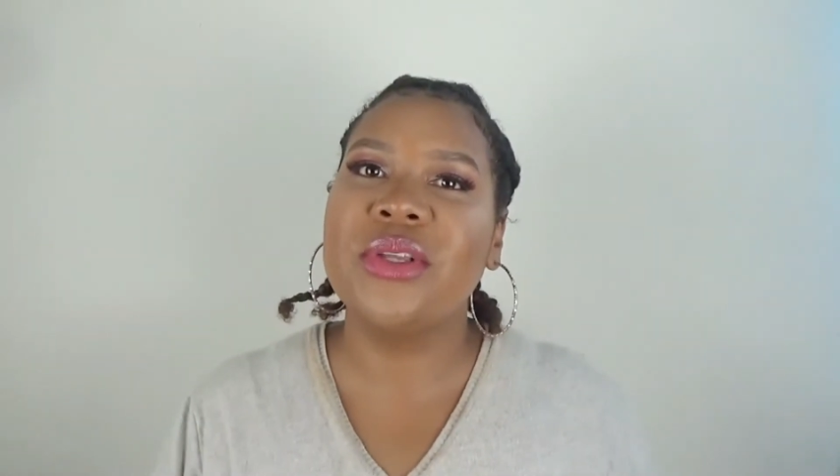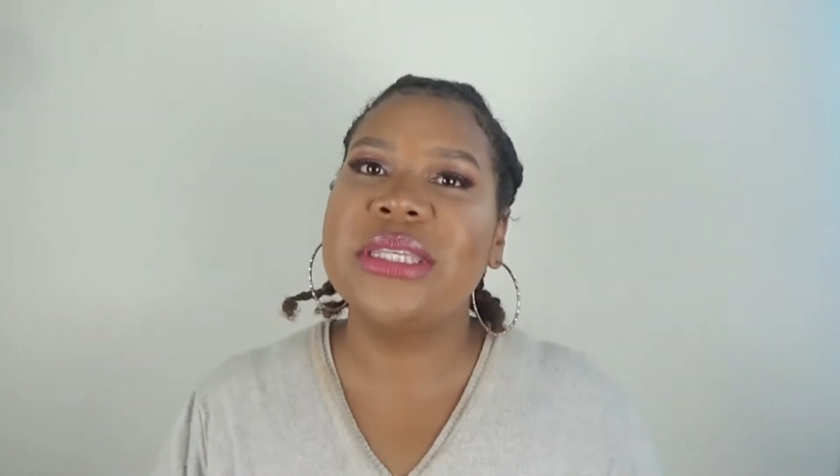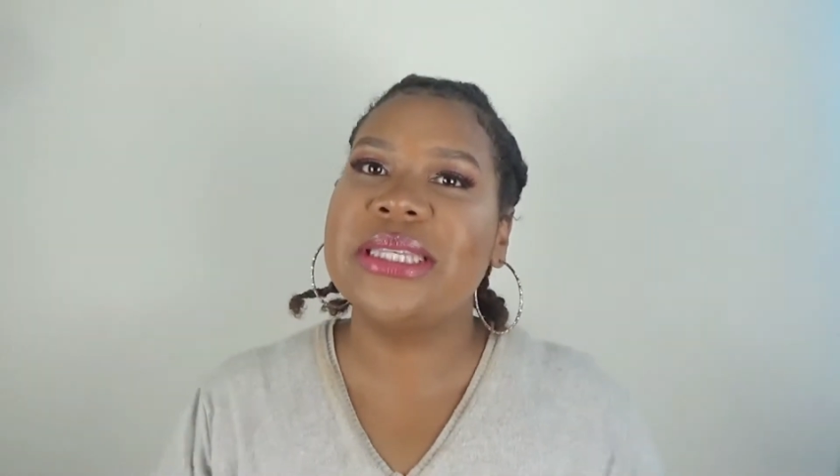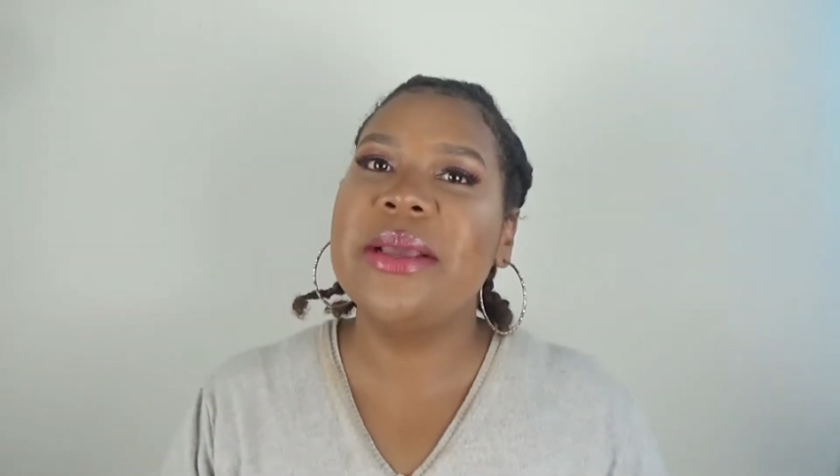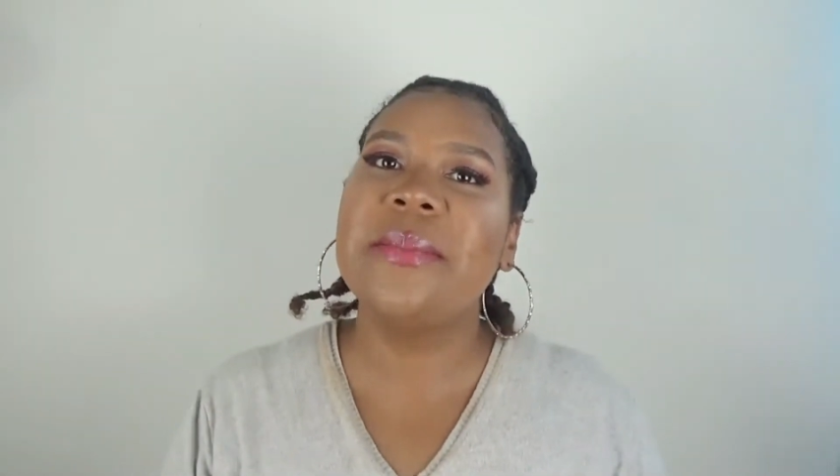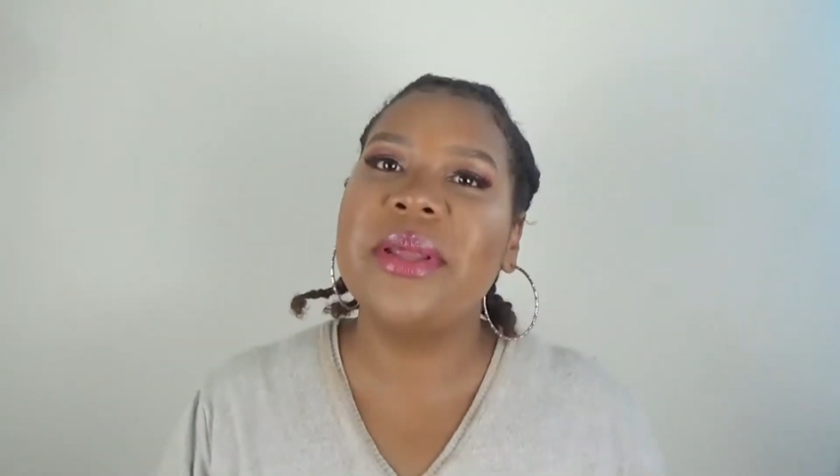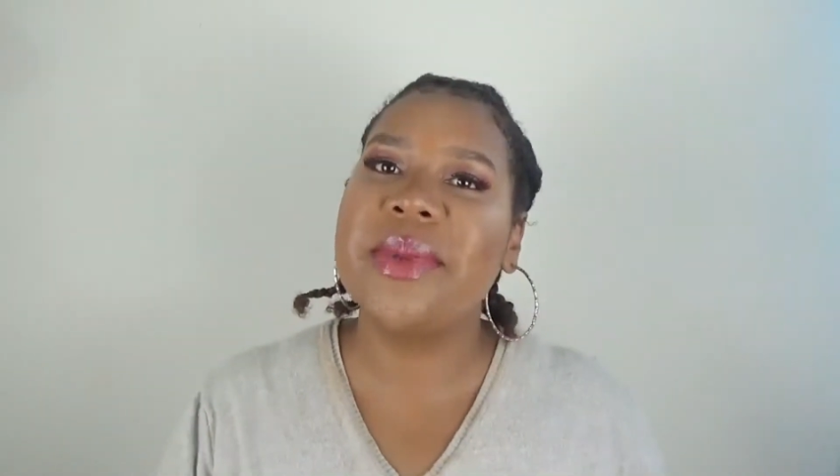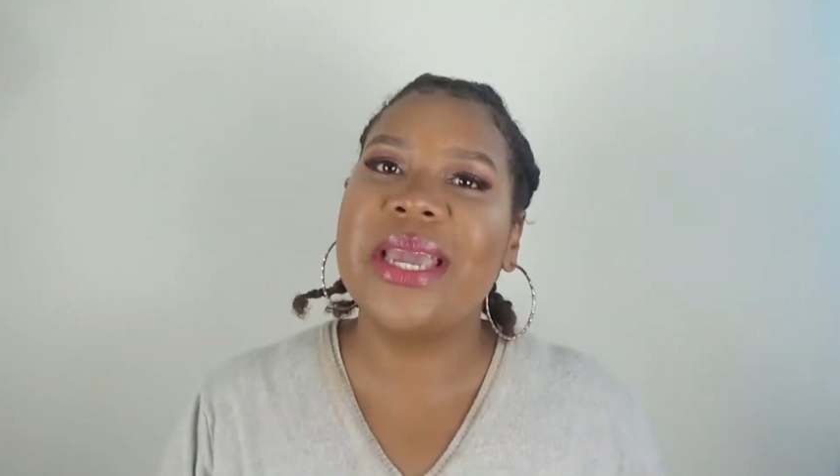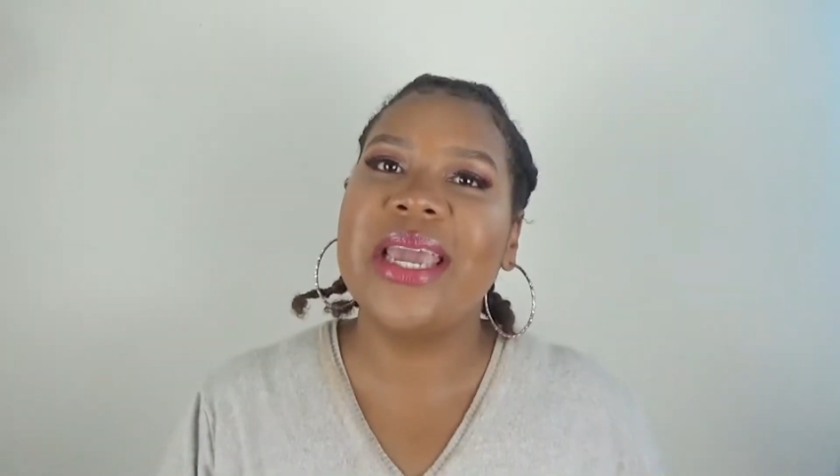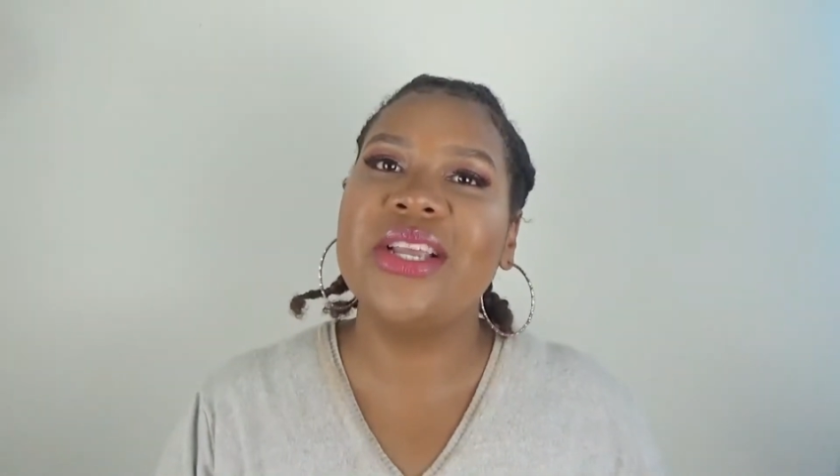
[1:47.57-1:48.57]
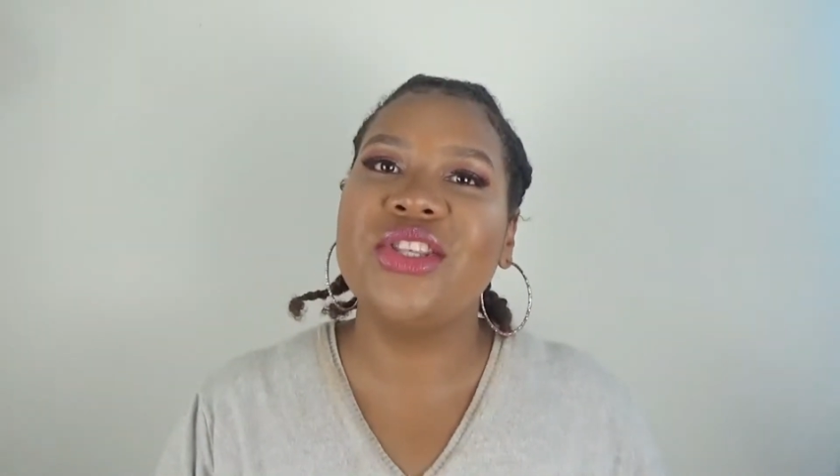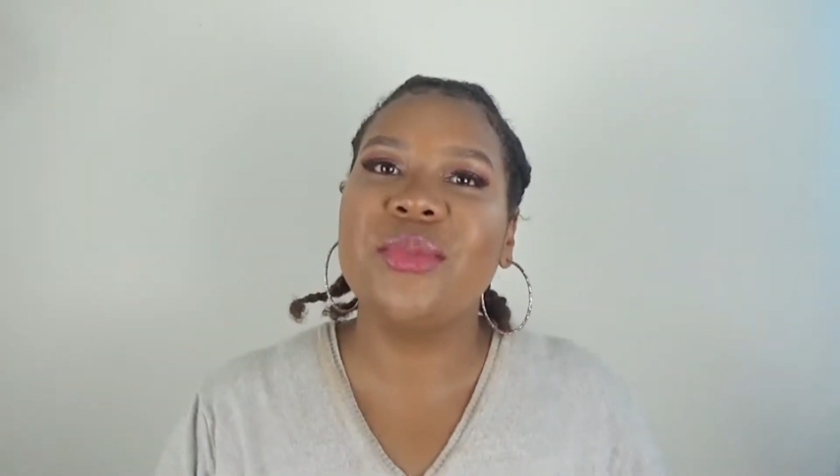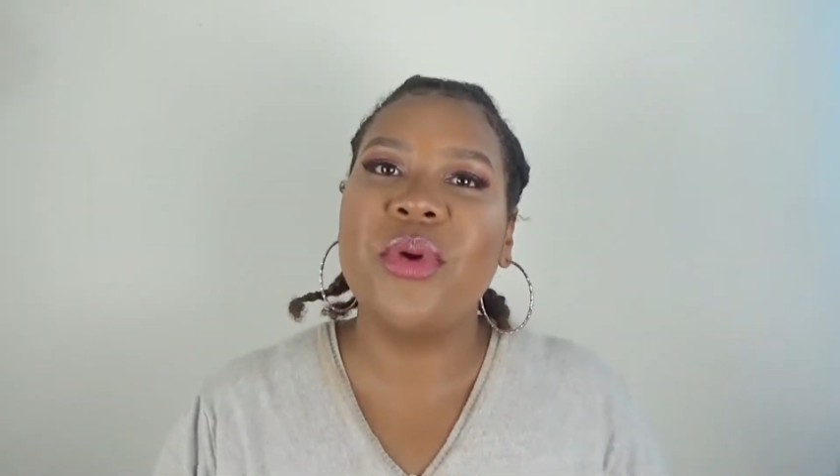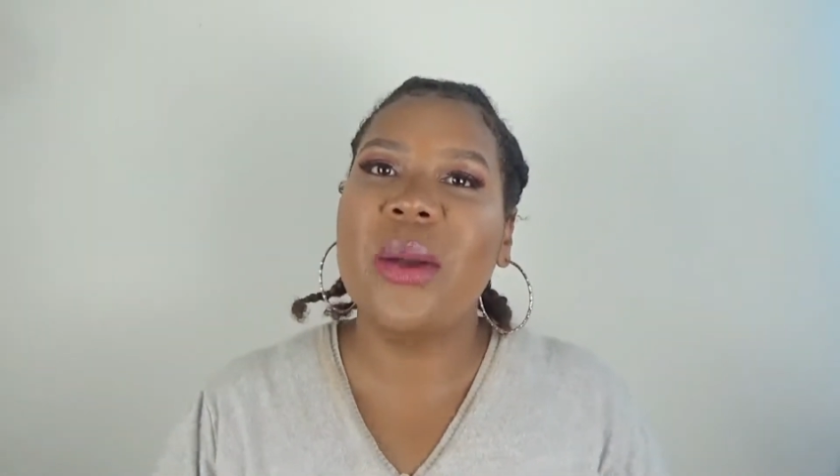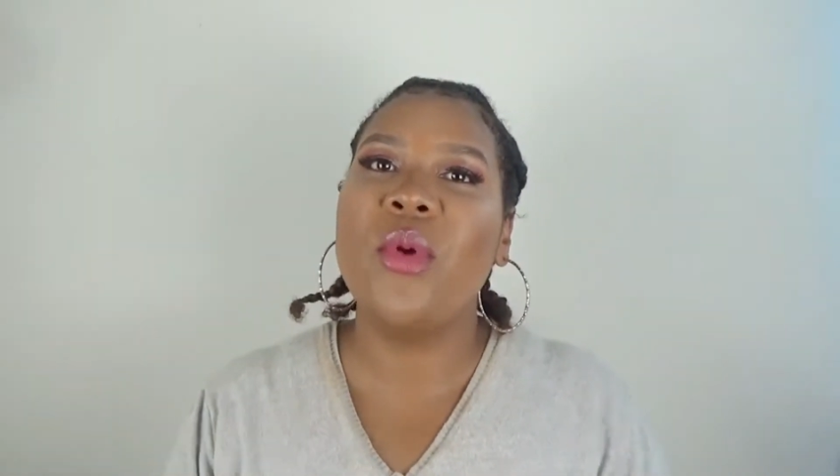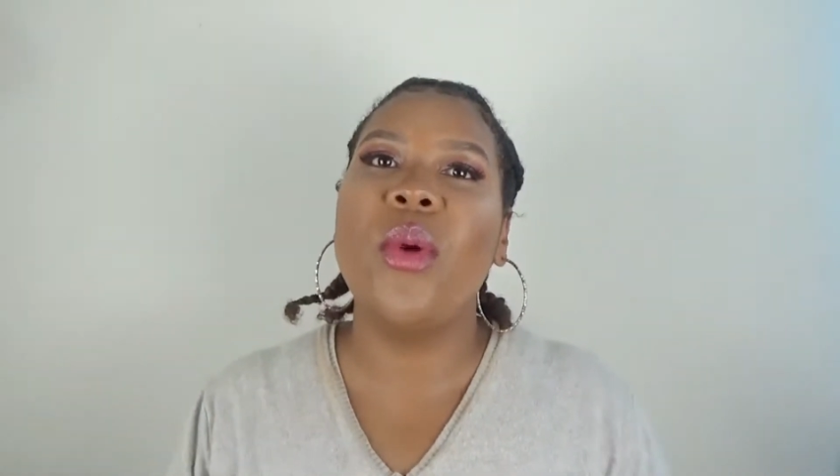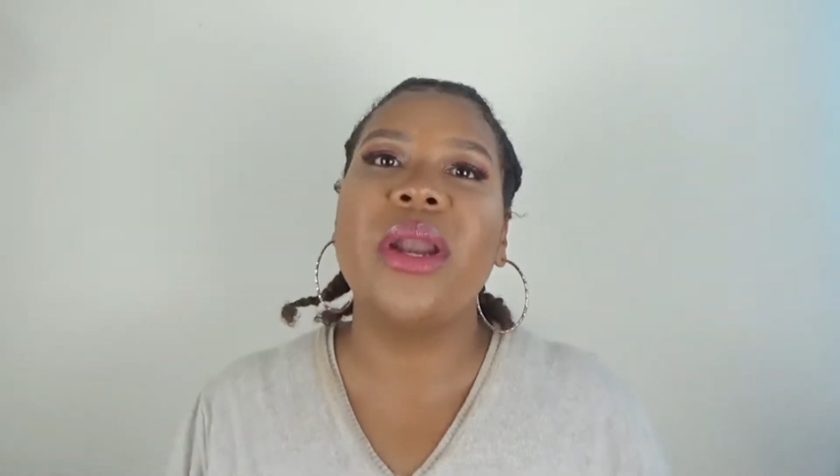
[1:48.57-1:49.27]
simply because you probably